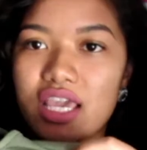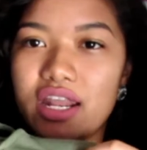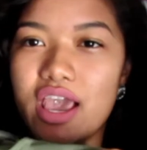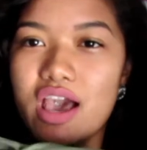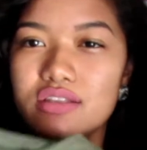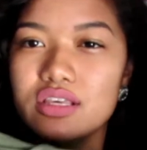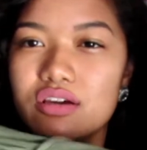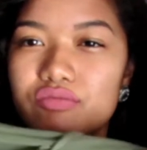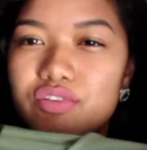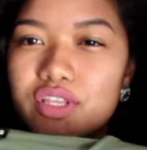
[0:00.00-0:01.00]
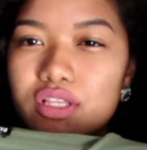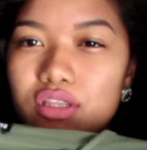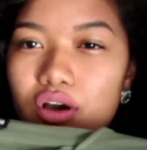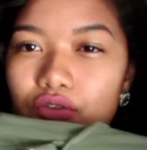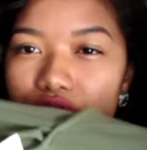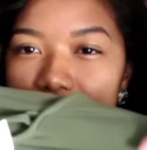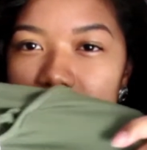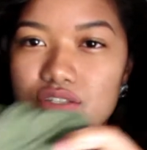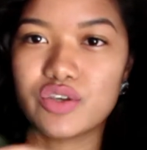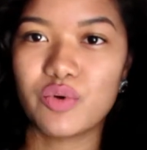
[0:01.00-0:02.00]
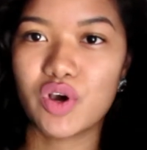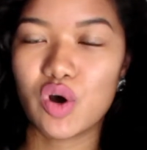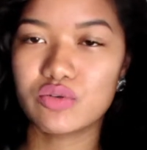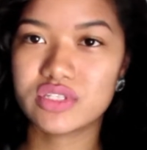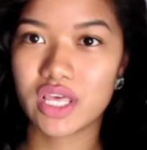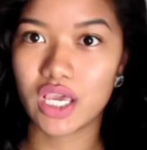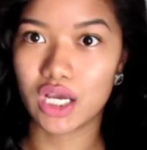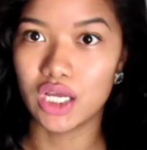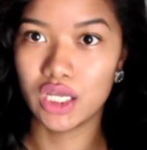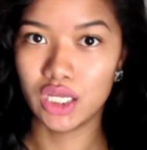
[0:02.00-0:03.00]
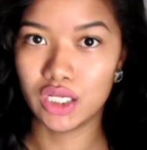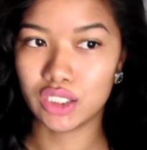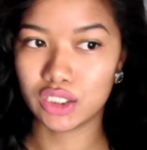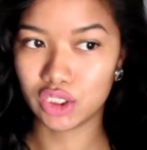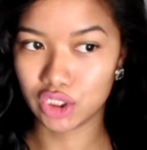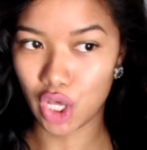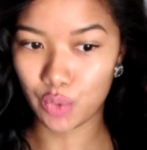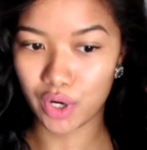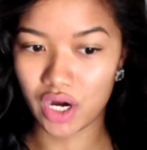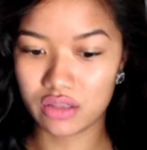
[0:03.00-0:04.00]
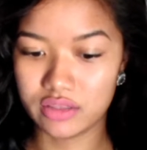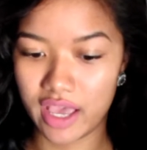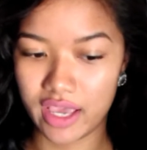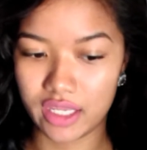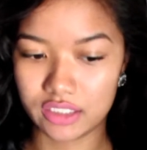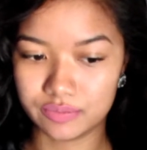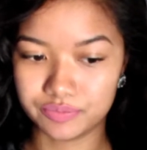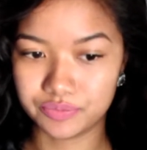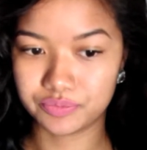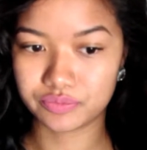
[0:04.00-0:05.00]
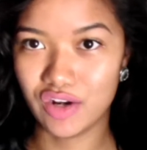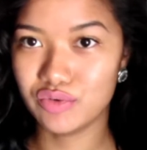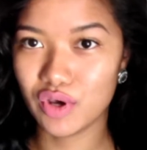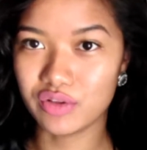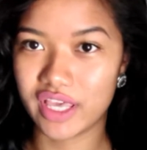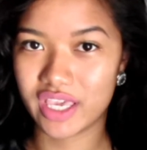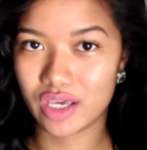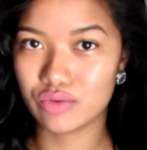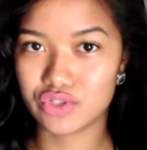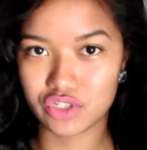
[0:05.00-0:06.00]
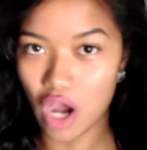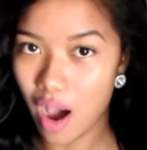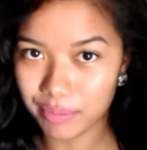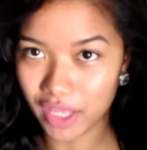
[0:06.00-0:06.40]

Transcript: and it has like a really low V, so it goes like lower than, I don't know, like it'll stop